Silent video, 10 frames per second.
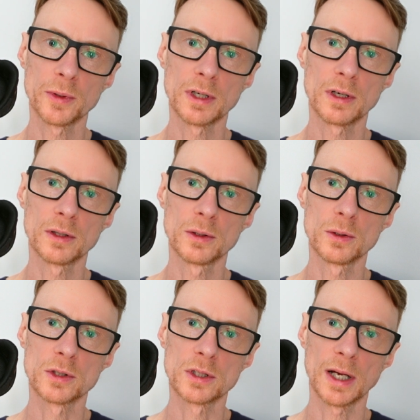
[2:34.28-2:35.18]

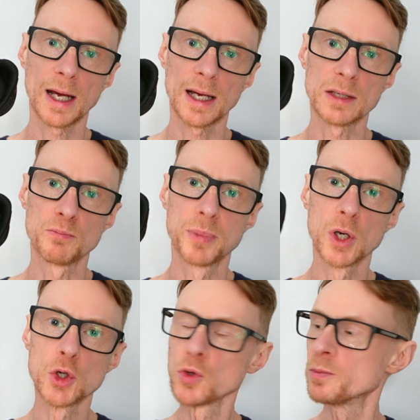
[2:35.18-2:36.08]
includes a
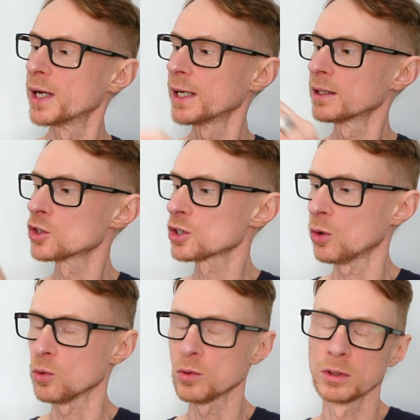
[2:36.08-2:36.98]
Bloom
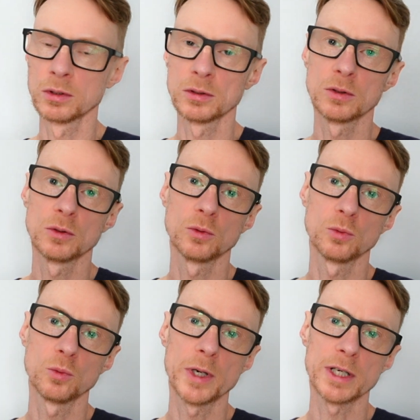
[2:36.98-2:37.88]
insole,
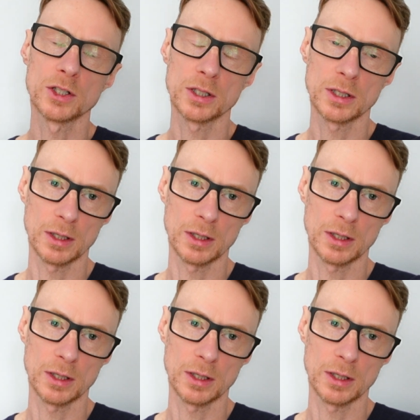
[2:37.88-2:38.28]
which